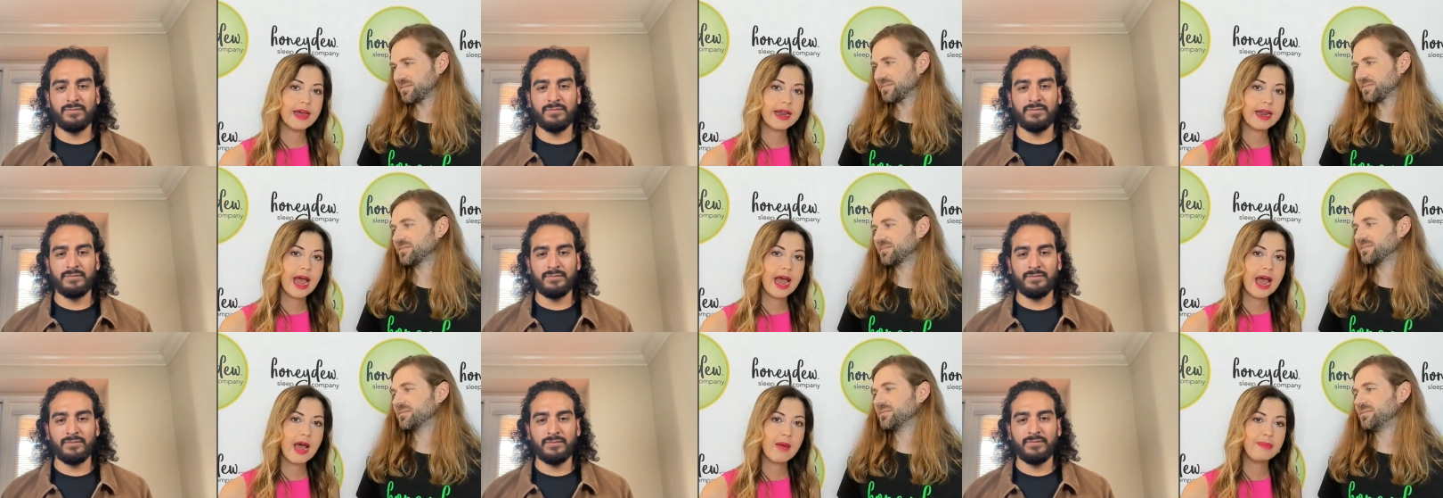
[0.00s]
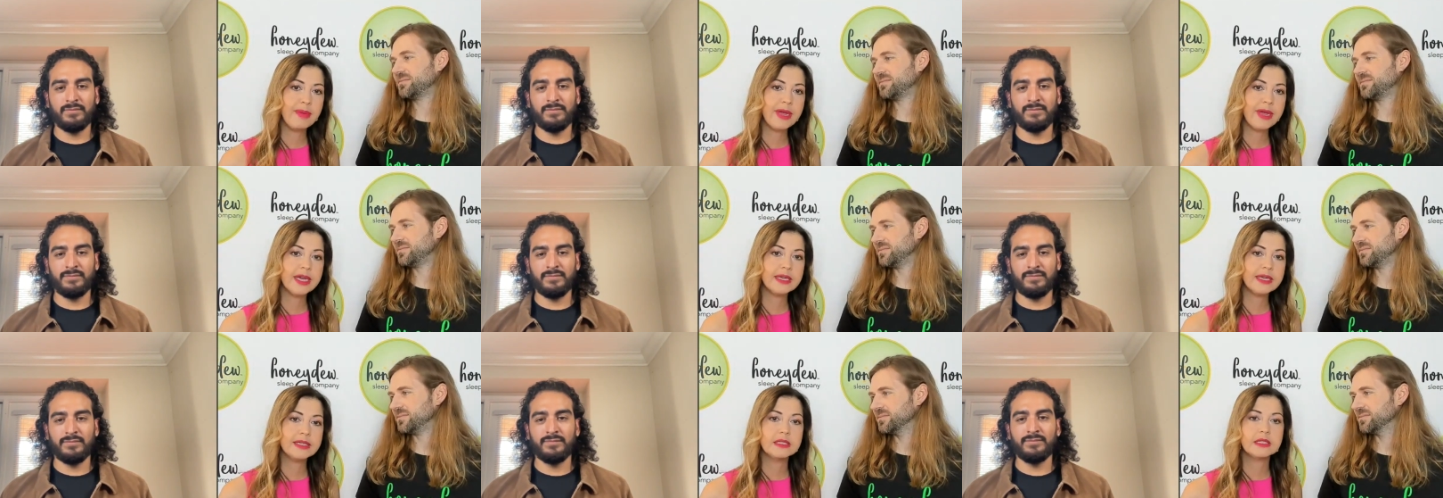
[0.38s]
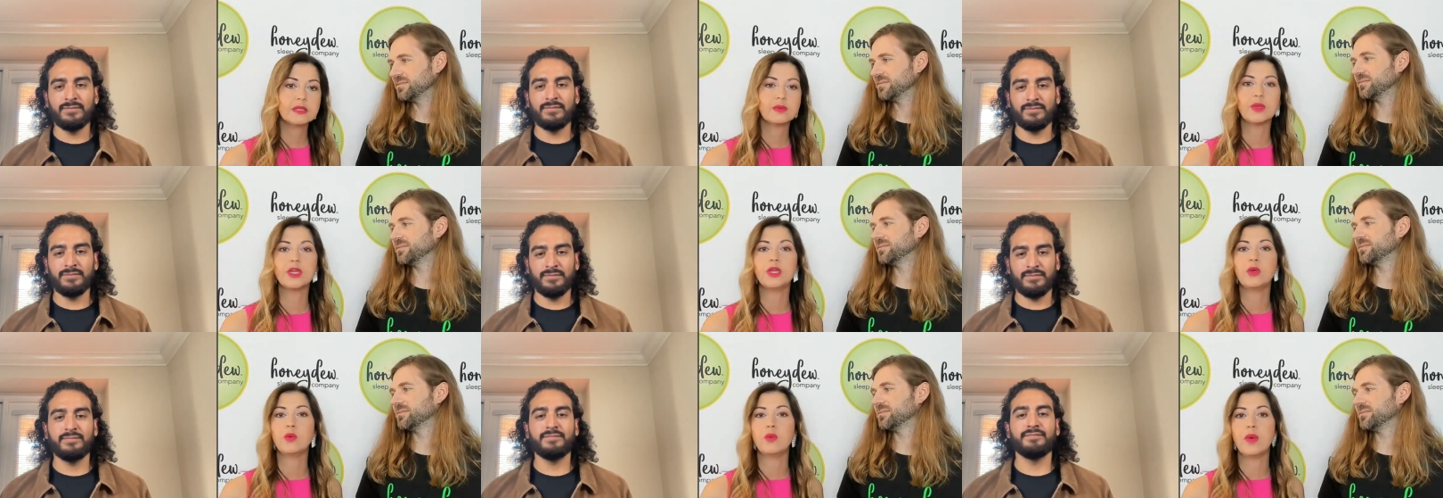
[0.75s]
Speaker 1: that happens
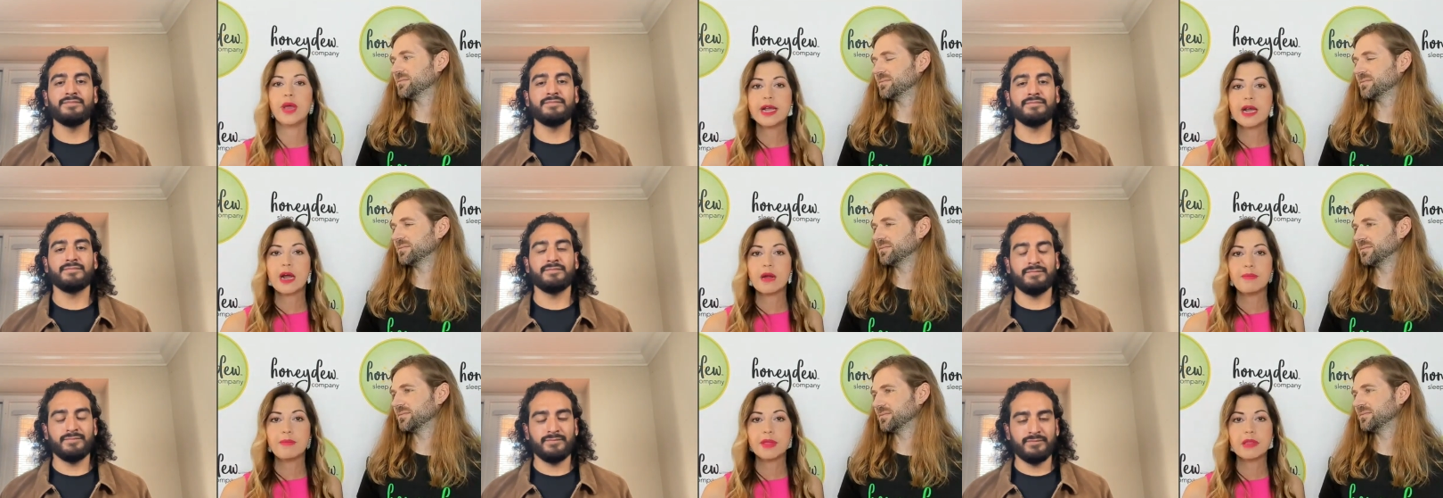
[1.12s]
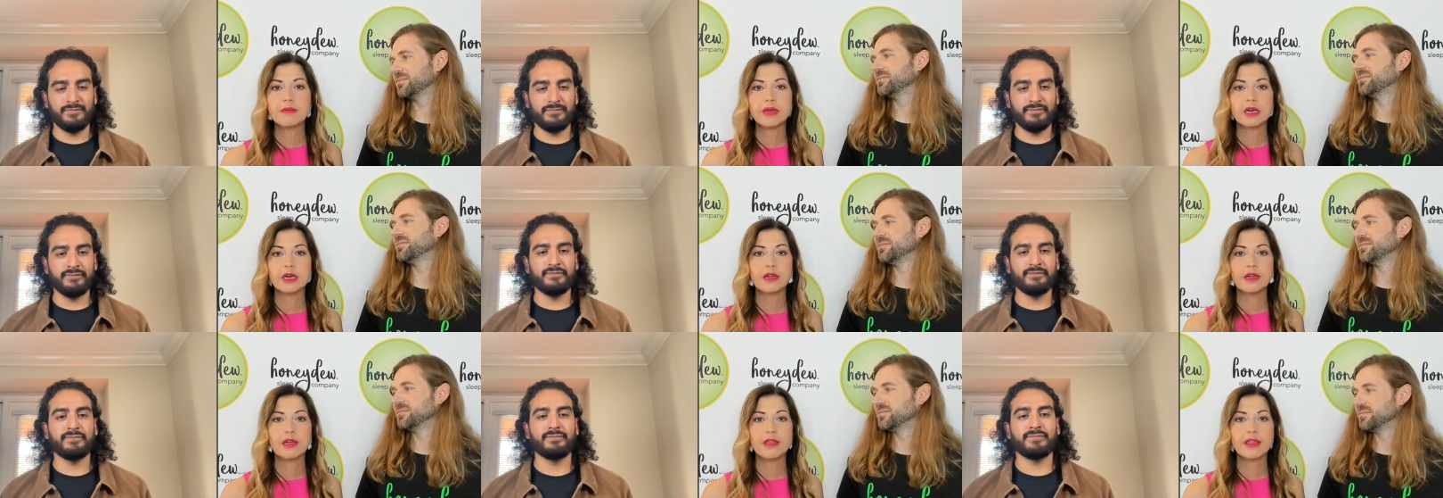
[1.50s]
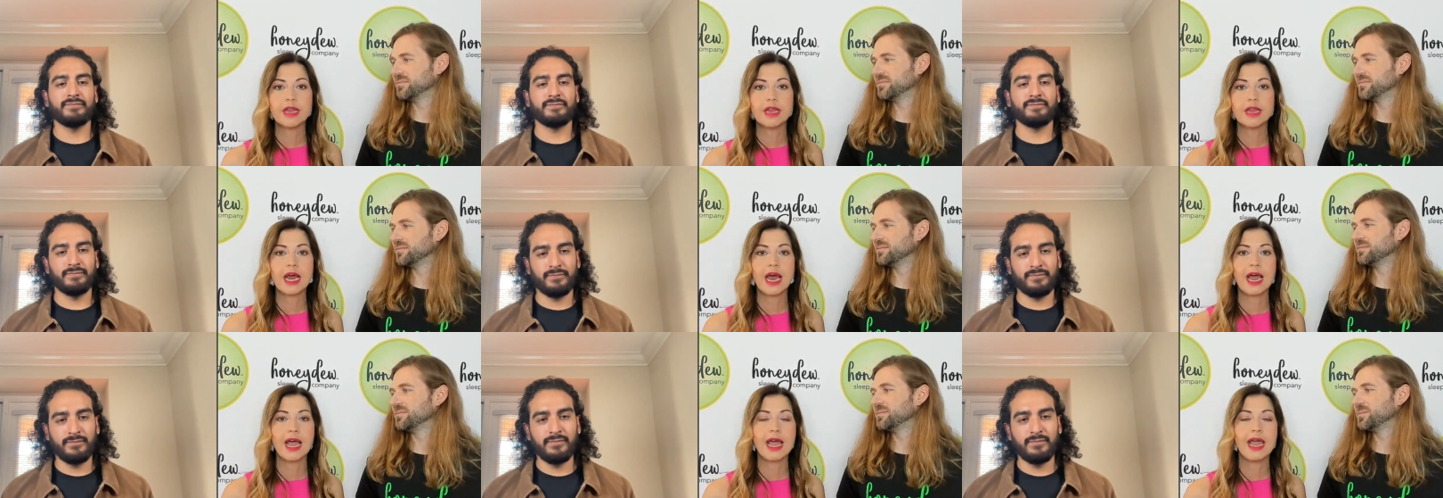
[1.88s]
when you wake up in the middle of
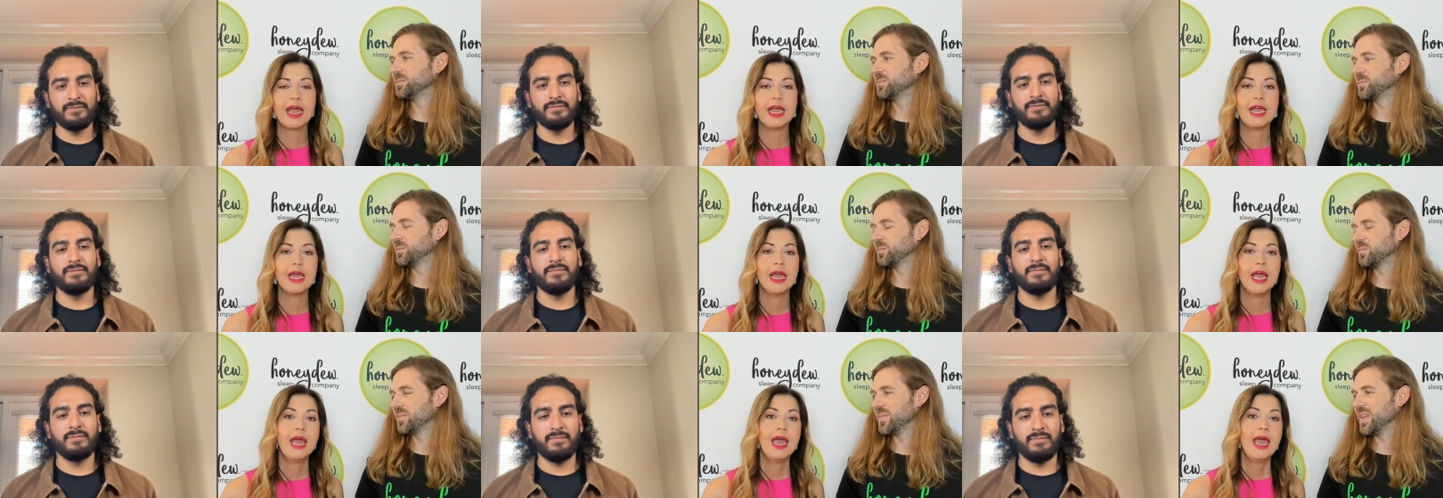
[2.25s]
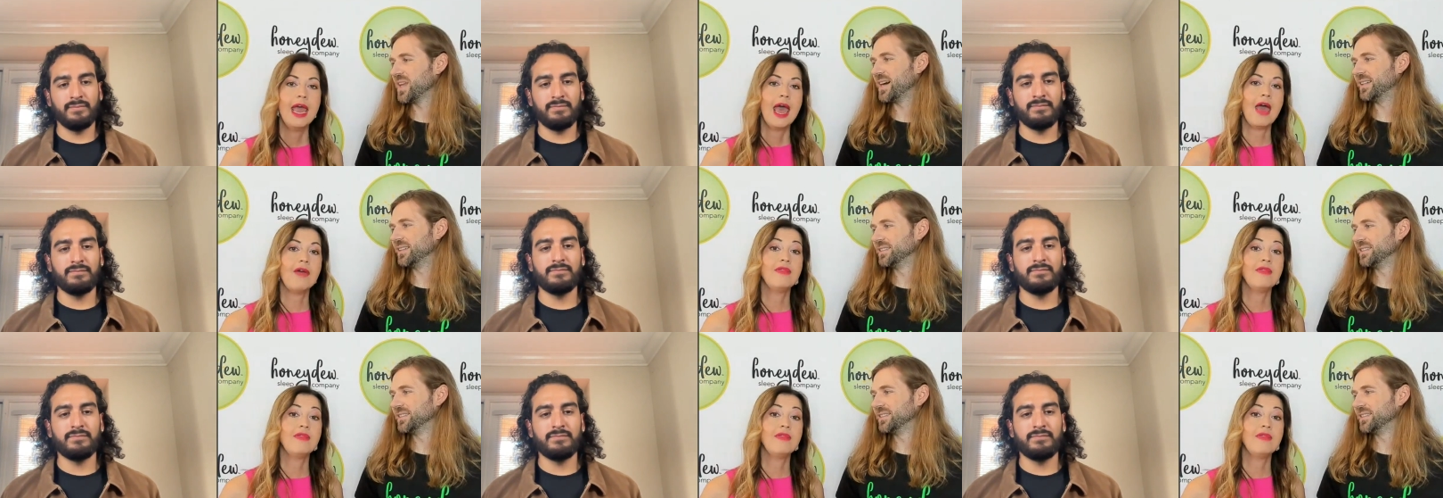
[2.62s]
the night yeah.